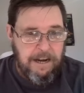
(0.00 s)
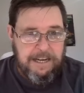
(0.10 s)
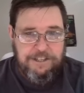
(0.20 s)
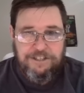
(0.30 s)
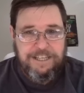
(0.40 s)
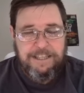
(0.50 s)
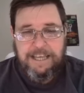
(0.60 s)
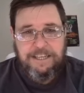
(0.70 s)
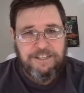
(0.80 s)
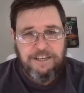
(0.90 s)
I just think
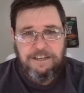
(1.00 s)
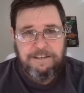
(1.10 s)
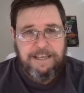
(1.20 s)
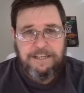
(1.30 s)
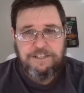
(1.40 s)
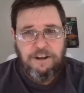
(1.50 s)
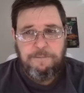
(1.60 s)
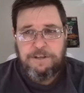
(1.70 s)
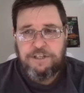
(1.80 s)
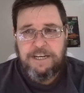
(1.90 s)
that's an
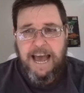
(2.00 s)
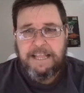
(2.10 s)
omission